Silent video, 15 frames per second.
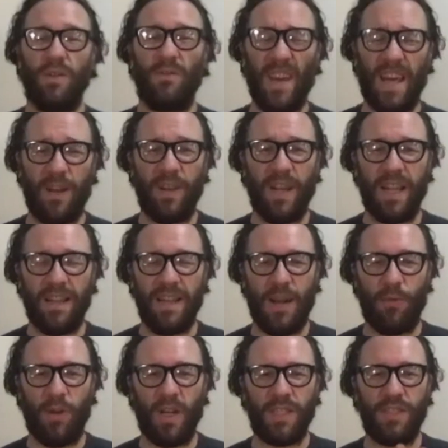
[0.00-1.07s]
federated
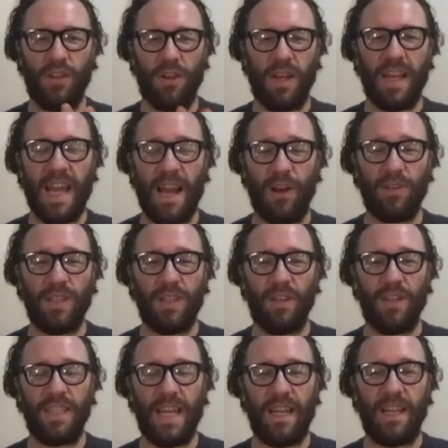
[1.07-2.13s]
networks, your account and your
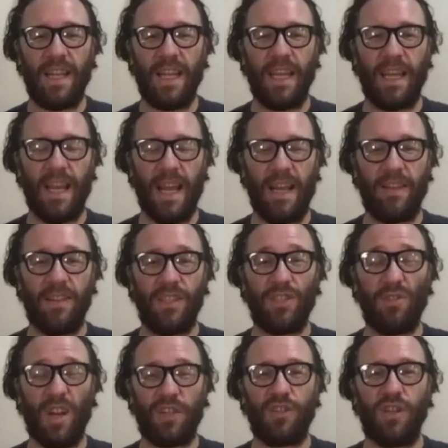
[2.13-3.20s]
identity and the
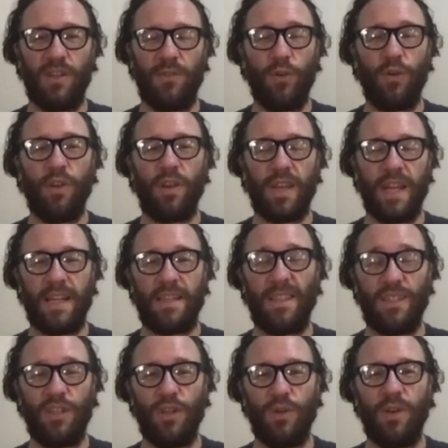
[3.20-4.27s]
structure of who you're
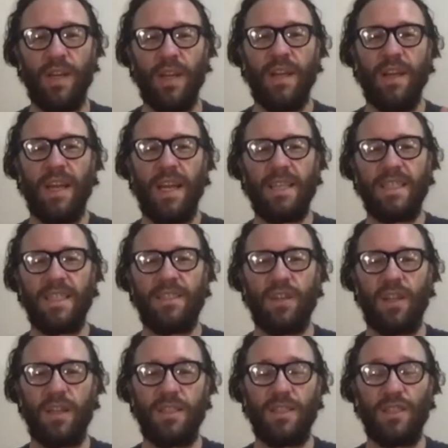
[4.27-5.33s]
connected to exists
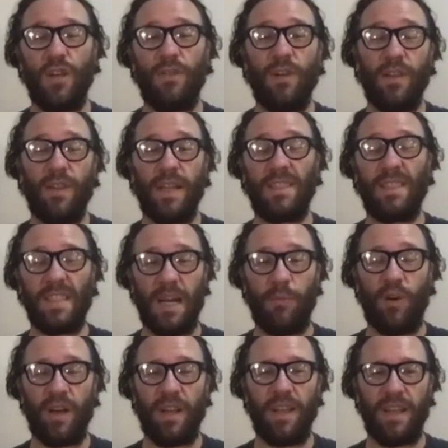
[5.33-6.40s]
on a server that
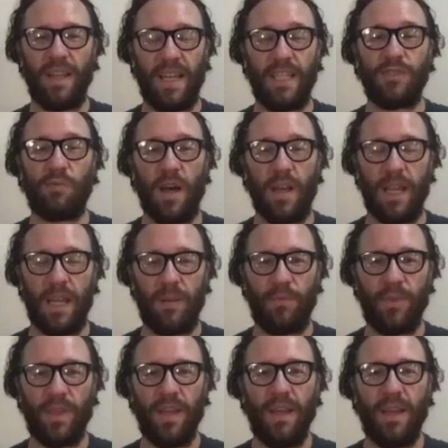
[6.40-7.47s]
someone is running.
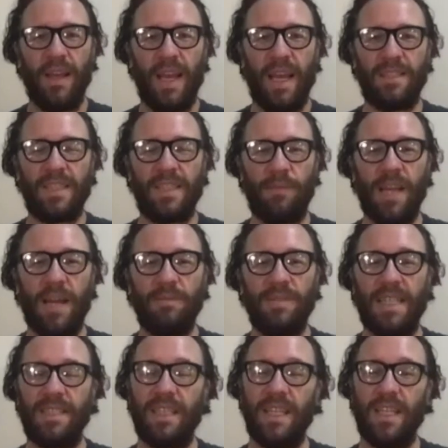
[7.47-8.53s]
And sometimes
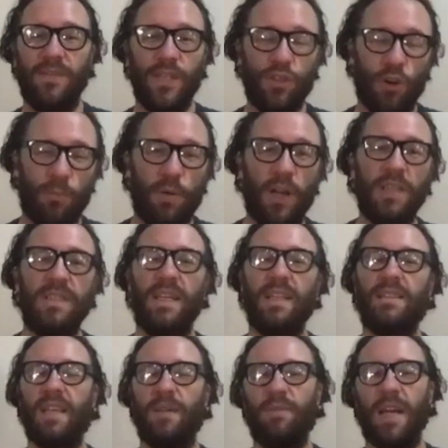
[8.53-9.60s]
that's an individual
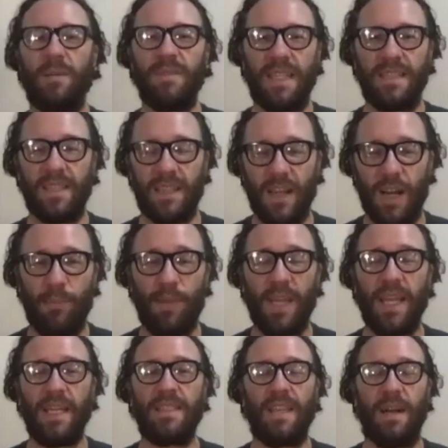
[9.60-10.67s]
person, sometimes that's a
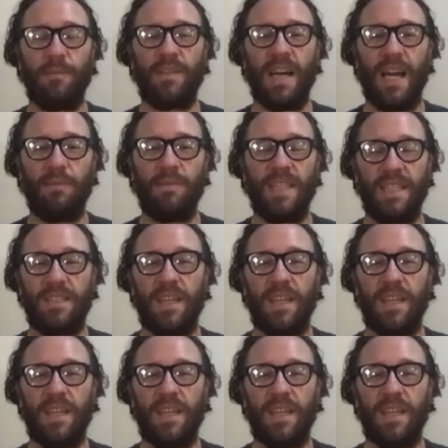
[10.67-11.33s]
company, sometimes it's a